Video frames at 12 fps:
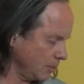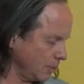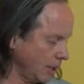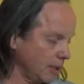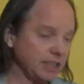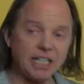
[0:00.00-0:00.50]
We
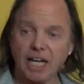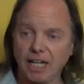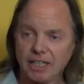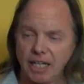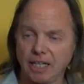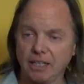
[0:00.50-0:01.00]
already had
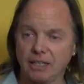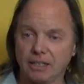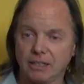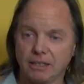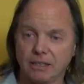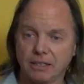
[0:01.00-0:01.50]
a
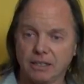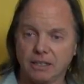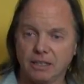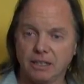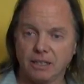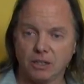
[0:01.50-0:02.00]

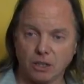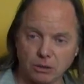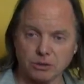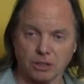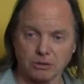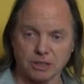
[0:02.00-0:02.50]
low
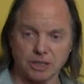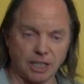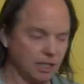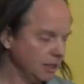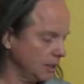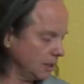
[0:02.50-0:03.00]
tone sa.
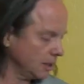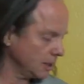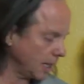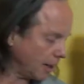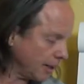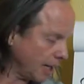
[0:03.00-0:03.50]

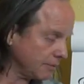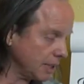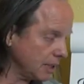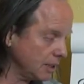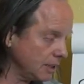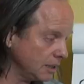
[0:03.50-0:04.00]
Now we have
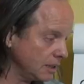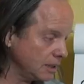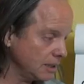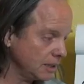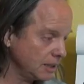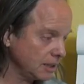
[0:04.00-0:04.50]
a
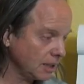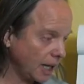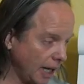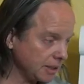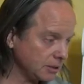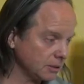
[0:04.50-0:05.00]

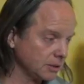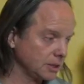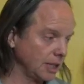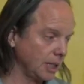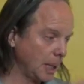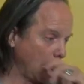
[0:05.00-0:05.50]
high tone
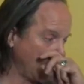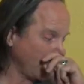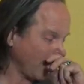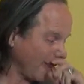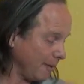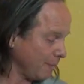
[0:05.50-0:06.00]
sa.
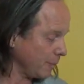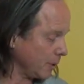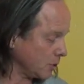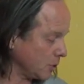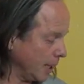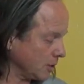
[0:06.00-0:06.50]
The
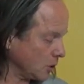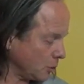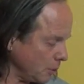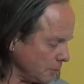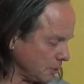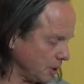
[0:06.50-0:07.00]

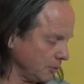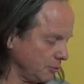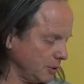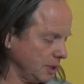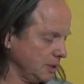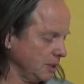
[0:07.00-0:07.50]
transcription for
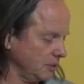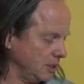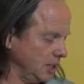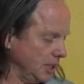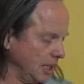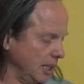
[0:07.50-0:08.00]
this is
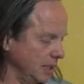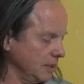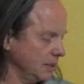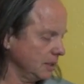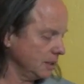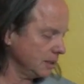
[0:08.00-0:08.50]
ZA.
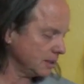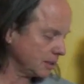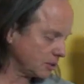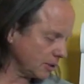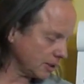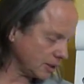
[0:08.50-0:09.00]
The
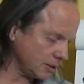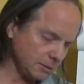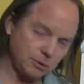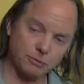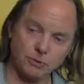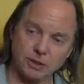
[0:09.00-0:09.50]

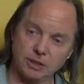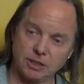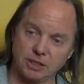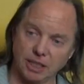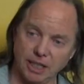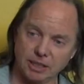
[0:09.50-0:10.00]
transcription for this
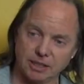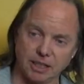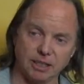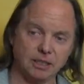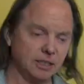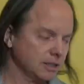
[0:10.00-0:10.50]
is
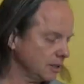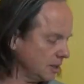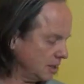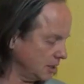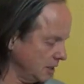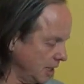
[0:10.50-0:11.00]
SA. This
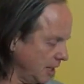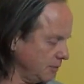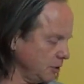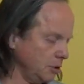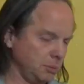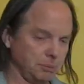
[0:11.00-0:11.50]
is never
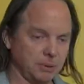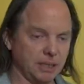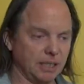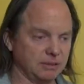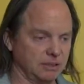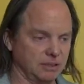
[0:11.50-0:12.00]
to be
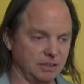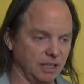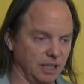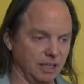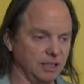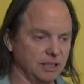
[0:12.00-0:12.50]
pronounced
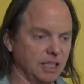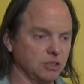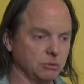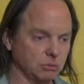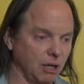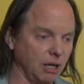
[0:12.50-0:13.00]
za. That's
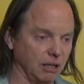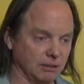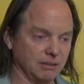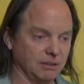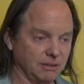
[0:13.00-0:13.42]
wrong.